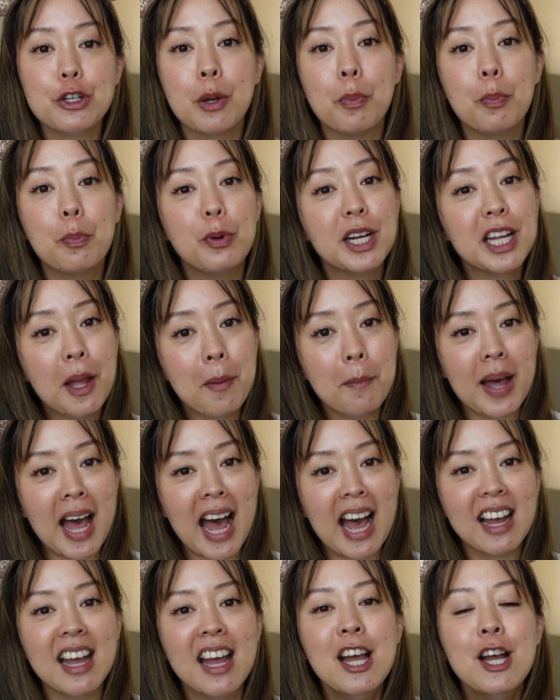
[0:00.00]
can bring it
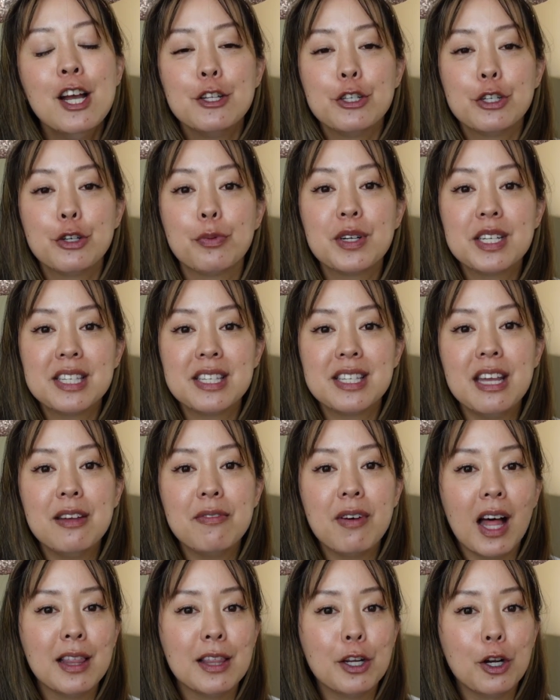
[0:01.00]
back to receive
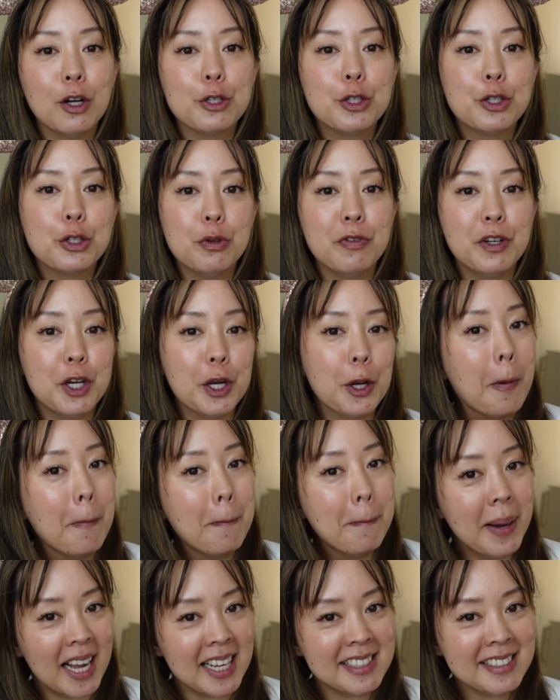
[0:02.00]
a little souvenir
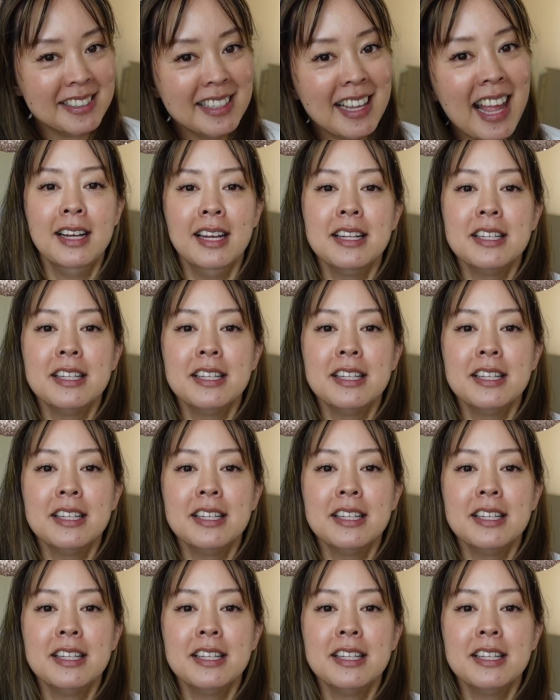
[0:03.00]
button.